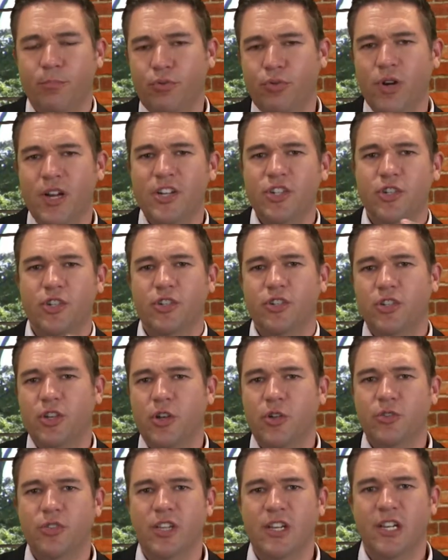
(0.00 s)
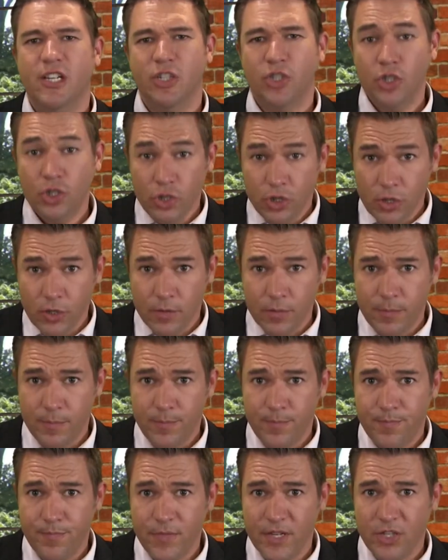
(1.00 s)
pressure zones, and it should
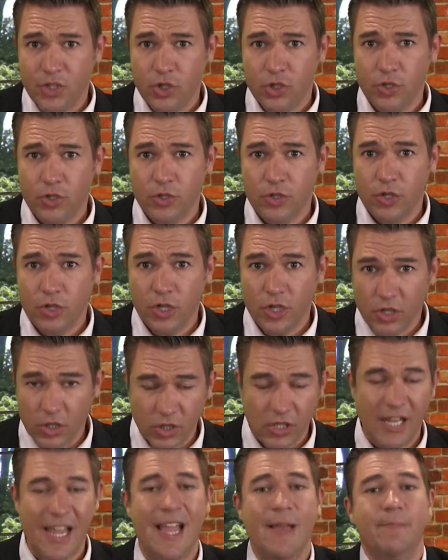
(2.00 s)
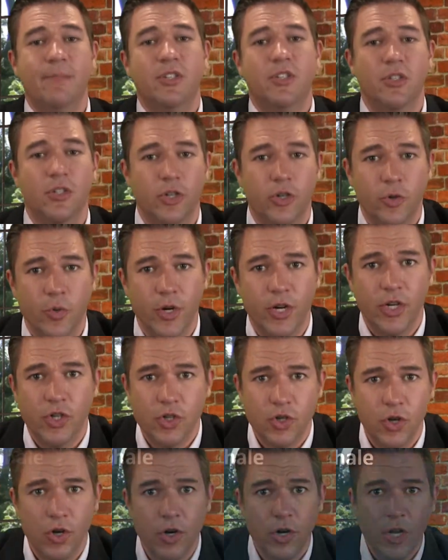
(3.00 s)
collapse the
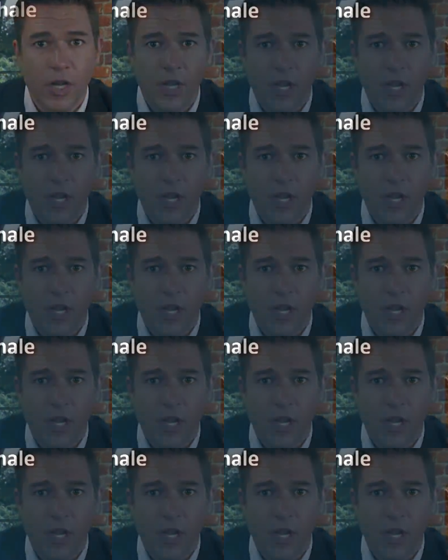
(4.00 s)
creature,